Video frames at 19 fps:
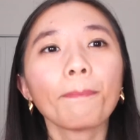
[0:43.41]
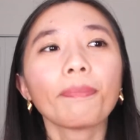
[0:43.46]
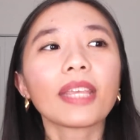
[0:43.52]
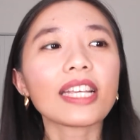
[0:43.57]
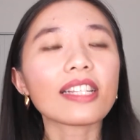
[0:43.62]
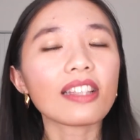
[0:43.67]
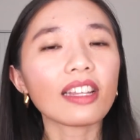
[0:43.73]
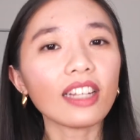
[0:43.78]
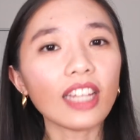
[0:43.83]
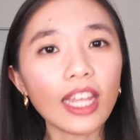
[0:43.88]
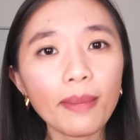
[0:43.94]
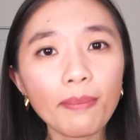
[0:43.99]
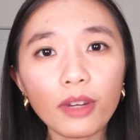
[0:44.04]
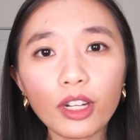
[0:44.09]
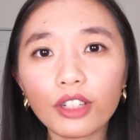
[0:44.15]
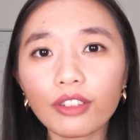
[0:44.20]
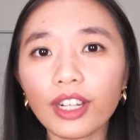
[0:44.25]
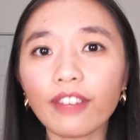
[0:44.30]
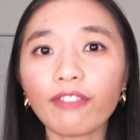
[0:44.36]
He's an
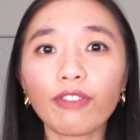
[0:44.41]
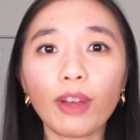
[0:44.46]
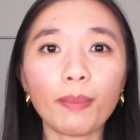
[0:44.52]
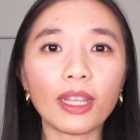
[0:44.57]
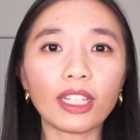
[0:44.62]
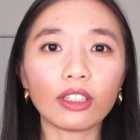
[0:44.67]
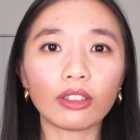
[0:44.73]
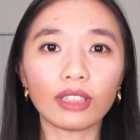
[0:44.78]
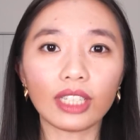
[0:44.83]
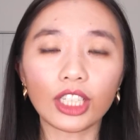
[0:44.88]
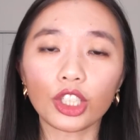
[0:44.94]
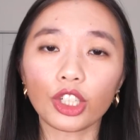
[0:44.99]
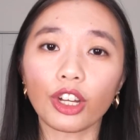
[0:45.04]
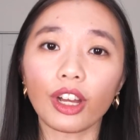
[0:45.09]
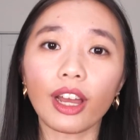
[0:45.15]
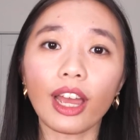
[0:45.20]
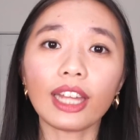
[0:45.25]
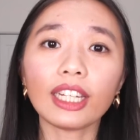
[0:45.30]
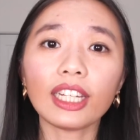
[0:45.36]
immigrant from
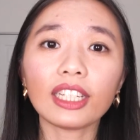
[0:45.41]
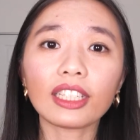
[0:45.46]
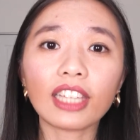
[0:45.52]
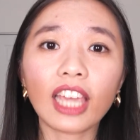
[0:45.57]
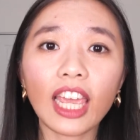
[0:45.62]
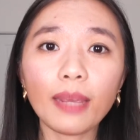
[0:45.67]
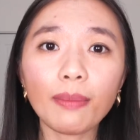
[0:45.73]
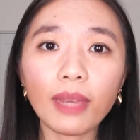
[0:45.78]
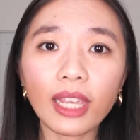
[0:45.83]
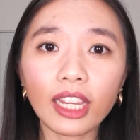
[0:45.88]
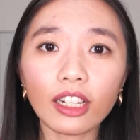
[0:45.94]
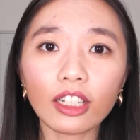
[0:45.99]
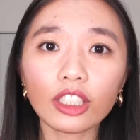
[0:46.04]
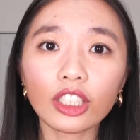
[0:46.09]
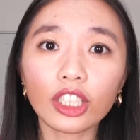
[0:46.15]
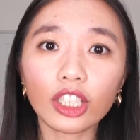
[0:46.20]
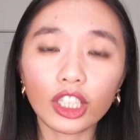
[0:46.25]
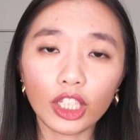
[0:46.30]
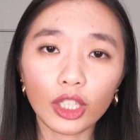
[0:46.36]
Indonesia, and he came here
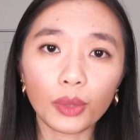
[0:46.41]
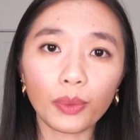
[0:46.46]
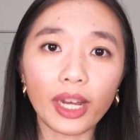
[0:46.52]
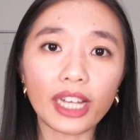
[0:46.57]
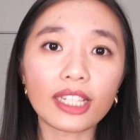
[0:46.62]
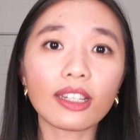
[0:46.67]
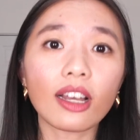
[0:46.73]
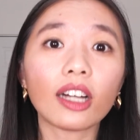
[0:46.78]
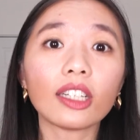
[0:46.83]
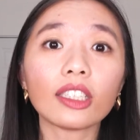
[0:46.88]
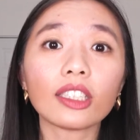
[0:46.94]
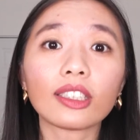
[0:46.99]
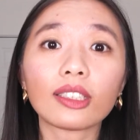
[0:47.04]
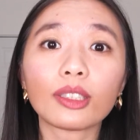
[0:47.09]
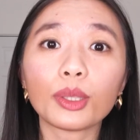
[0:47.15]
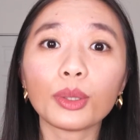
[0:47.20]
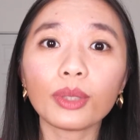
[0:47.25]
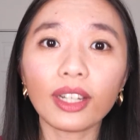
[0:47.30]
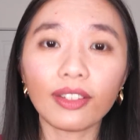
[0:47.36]
to the U S on a
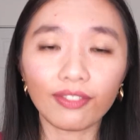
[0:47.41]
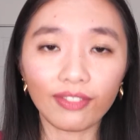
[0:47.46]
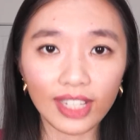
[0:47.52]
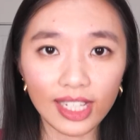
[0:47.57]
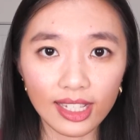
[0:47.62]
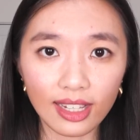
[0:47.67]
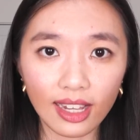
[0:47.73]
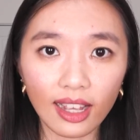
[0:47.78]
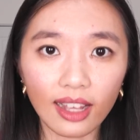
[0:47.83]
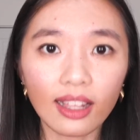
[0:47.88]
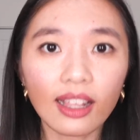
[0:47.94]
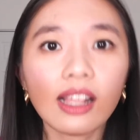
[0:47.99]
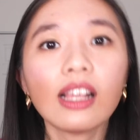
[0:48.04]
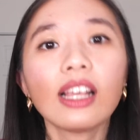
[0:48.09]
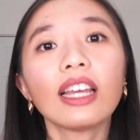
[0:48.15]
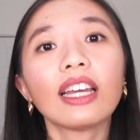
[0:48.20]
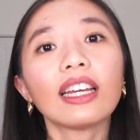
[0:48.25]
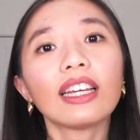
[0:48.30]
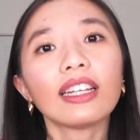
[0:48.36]
student visa.
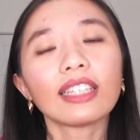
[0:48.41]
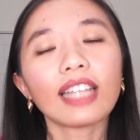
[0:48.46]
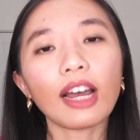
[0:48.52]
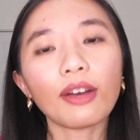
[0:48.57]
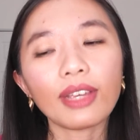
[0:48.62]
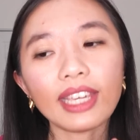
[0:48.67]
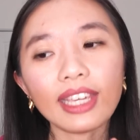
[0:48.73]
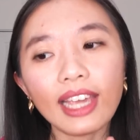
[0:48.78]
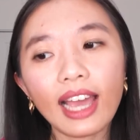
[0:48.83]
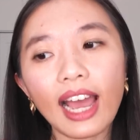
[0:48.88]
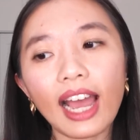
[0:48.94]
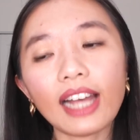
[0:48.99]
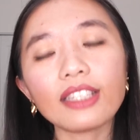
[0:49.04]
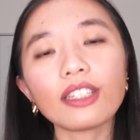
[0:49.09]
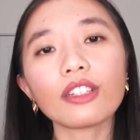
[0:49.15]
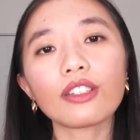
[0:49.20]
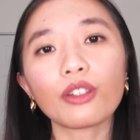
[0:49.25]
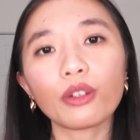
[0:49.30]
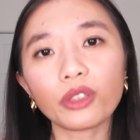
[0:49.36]
Now, he has
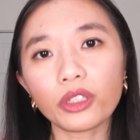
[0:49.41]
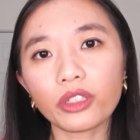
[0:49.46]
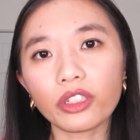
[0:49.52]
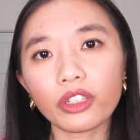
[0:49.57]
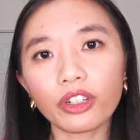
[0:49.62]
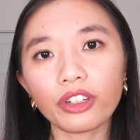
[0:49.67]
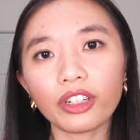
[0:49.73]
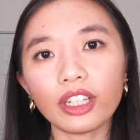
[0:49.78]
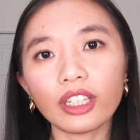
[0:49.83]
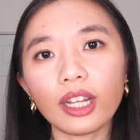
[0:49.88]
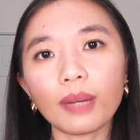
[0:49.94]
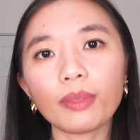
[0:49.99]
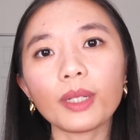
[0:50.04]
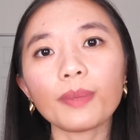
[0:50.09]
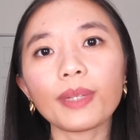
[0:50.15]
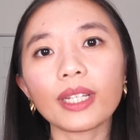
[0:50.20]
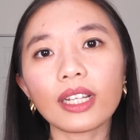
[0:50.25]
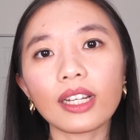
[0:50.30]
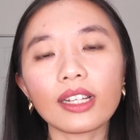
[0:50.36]
a social security number
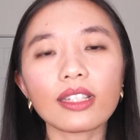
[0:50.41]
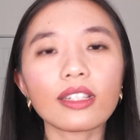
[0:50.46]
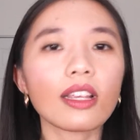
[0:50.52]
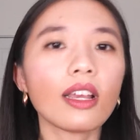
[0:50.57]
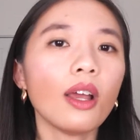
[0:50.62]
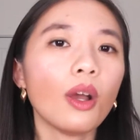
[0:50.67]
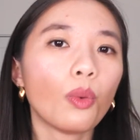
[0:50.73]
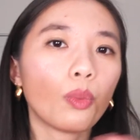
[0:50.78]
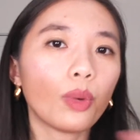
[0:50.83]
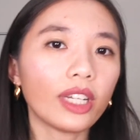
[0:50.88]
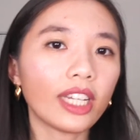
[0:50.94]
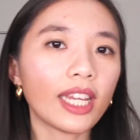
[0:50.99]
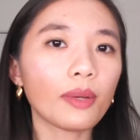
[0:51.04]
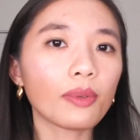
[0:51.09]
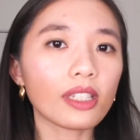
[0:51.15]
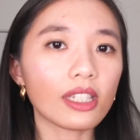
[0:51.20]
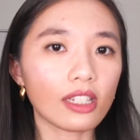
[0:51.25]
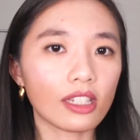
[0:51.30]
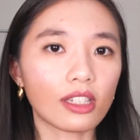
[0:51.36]
because when he
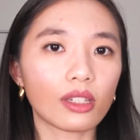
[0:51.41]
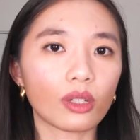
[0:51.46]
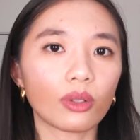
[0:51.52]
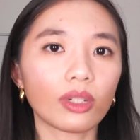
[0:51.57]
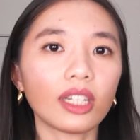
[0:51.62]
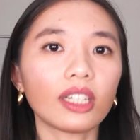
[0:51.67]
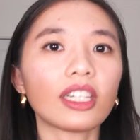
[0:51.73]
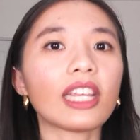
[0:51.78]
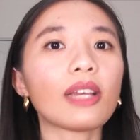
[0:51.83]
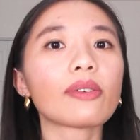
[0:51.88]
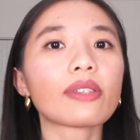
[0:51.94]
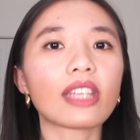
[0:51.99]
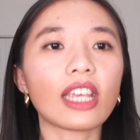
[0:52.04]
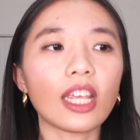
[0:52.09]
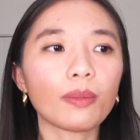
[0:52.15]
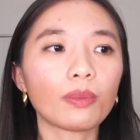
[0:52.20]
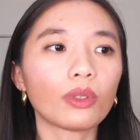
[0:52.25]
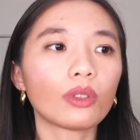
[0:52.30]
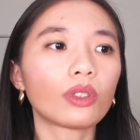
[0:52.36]
was a student, he was
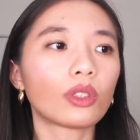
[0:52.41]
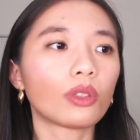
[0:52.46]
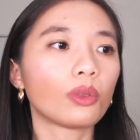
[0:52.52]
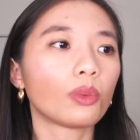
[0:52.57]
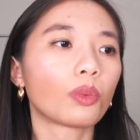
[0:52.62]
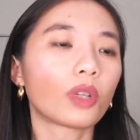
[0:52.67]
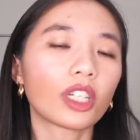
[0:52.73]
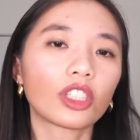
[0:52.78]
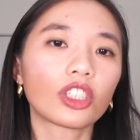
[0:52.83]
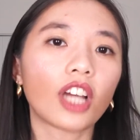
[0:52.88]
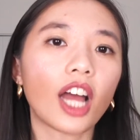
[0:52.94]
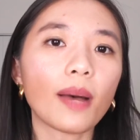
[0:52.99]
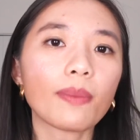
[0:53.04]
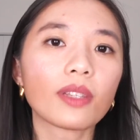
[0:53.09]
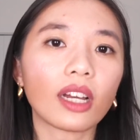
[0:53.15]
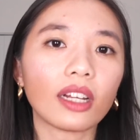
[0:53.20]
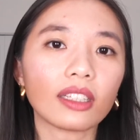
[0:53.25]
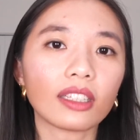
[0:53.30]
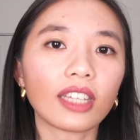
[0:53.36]
able to work jobs
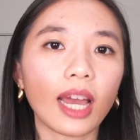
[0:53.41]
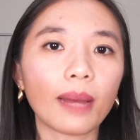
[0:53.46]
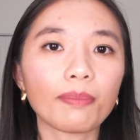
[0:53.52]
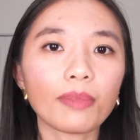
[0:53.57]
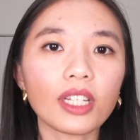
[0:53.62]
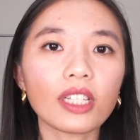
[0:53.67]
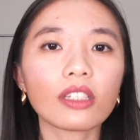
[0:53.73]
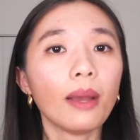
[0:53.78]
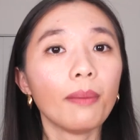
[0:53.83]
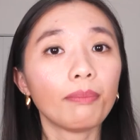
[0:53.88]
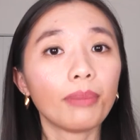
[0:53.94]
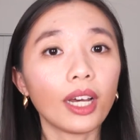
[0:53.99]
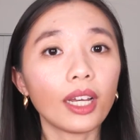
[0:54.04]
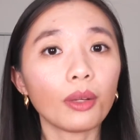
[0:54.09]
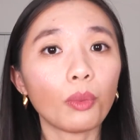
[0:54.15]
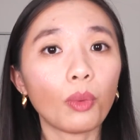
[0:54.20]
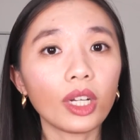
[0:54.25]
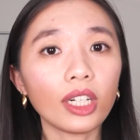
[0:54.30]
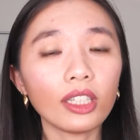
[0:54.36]
on campus.
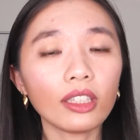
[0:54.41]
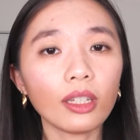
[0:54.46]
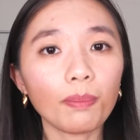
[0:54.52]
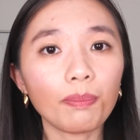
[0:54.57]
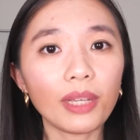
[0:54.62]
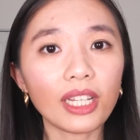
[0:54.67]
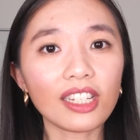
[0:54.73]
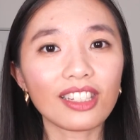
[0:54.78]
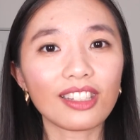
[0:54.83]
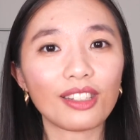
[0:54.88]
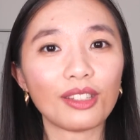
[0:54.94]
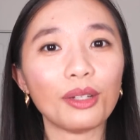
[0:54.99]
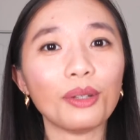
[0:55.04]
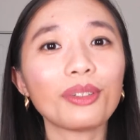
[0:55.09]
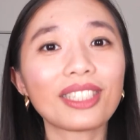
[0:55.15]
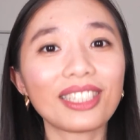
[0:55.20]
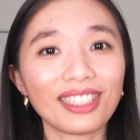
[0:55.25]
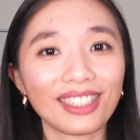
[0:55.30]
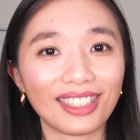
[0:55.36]
But one of the biggest
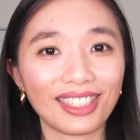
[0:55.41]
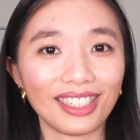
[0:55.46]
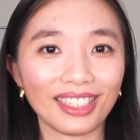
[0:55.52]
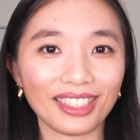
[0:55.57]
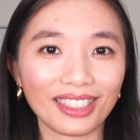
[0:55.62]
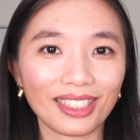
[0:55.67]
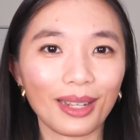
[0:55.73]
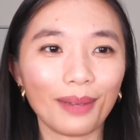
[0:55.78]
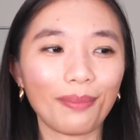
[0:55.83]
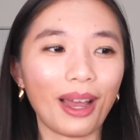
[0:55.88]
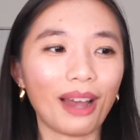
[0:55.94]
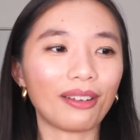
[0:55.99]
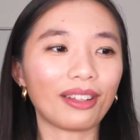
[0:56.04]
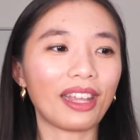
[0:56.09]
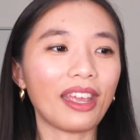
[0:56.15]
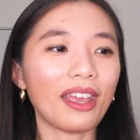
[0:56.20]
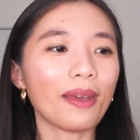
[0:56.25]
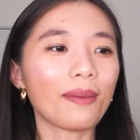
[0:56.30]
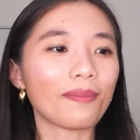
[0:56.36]
nuisances about
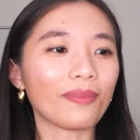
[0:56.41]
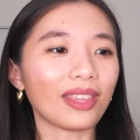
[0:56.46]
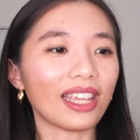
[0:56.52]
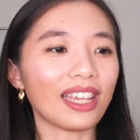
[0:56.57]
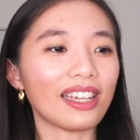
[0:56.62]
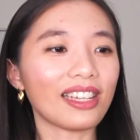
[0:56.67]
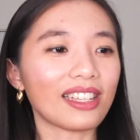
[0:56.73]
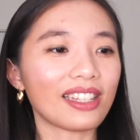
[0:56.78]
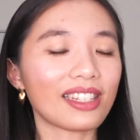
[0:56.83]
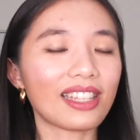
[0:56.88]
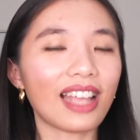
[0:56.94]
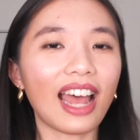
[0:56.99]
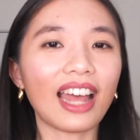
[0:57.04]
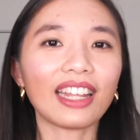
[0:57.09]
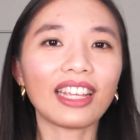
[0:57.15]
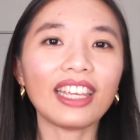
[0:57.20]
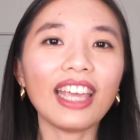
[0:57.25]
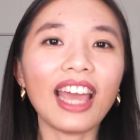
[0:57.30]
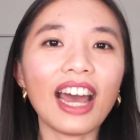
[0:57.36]
him is
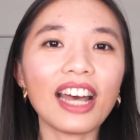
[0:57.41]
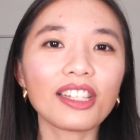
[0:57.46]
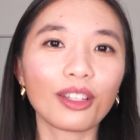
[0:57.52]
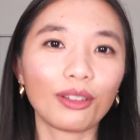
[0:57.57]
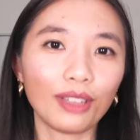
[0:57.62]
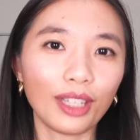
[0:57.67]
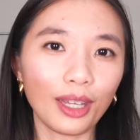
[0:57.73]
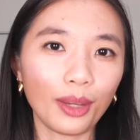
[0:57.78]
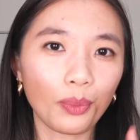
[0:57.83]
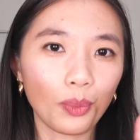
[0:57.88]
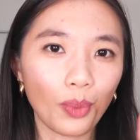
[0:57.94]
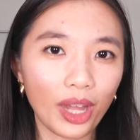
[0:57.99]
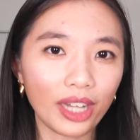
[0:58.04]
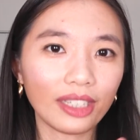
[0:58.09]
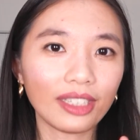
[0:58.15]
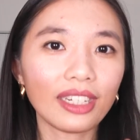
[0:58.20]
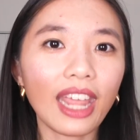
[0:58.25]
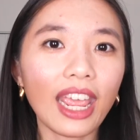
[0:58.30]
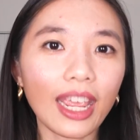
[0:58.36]
that he has only
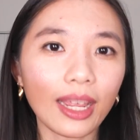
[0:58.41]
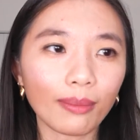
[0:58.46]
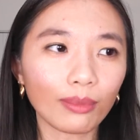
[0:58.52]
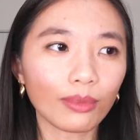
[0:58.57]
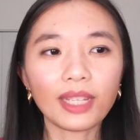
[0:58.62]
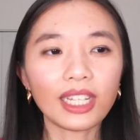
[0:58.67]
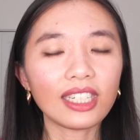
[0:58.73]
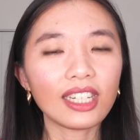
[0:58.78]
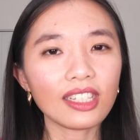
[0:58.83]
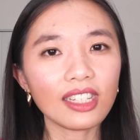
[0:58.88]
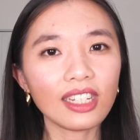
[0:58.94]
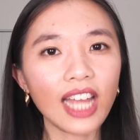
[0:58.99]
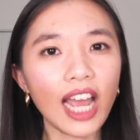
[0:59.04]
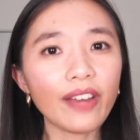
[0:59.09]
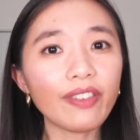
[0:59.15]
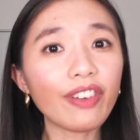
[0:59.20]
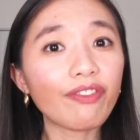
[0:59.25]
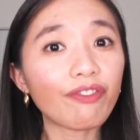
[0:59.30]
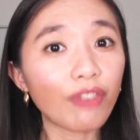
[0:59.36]
one name. He doesn't
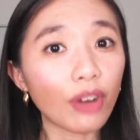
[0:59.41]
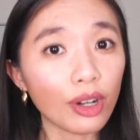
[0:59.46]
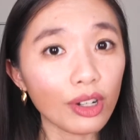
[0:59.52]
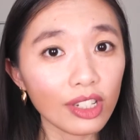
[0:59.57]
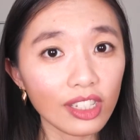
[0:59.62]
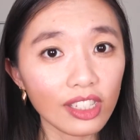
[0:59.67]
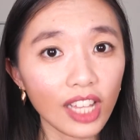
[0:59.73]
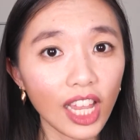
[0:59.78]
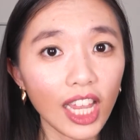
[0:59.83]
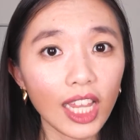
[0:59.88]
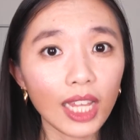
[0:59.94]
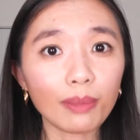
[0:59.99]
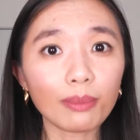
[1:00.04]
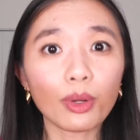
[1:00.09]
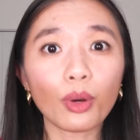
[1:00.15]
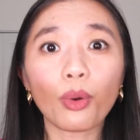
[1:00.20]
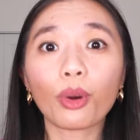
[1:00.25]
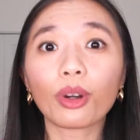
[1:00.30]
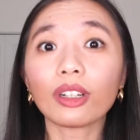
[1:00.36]
have a first name
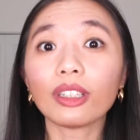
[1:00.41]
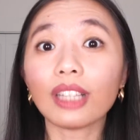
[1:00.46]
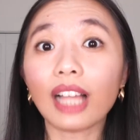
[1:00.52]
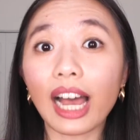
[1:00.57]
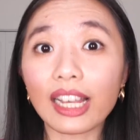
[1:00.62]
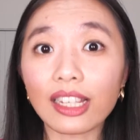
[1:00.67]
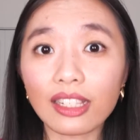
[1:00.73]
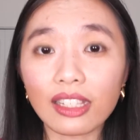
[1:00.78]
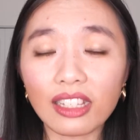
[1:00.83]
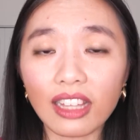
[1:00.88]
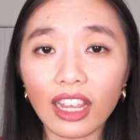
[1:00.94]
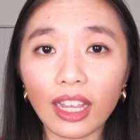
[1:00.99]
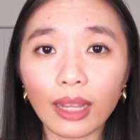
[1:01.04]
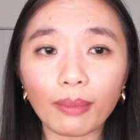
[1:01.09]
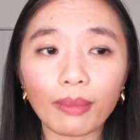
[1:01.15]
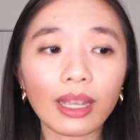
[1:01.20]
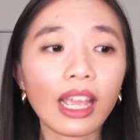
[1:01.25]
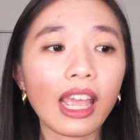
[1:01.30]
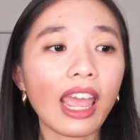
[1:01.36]
or a last
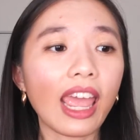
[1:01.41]
name.